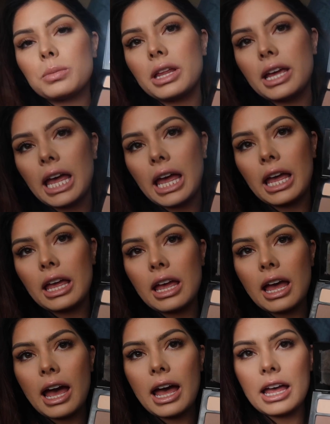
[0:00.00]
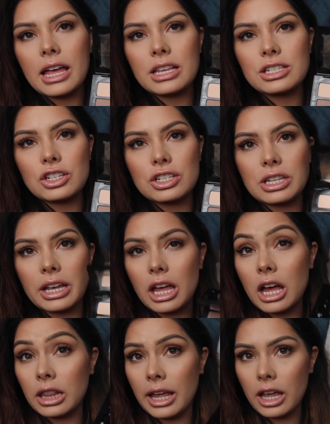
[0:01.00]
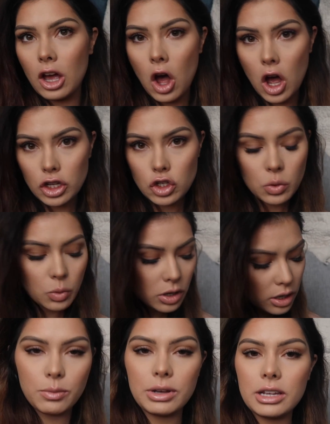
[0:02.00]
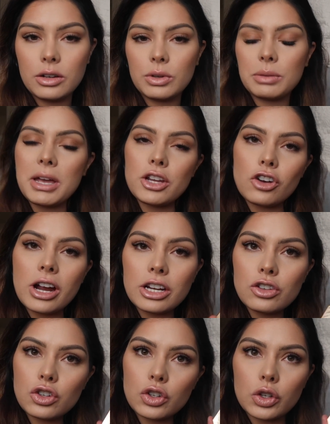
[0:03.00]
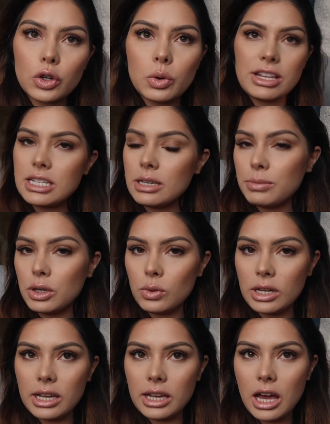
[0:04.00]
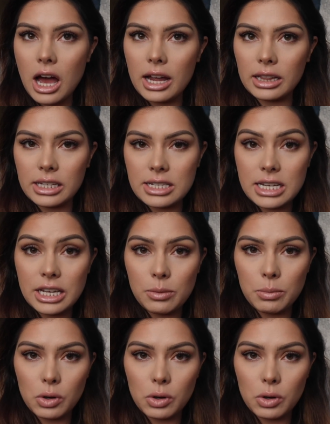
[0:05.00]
Play, as just like a light contour. I went in with my tried and true Fenty Beauty Islanding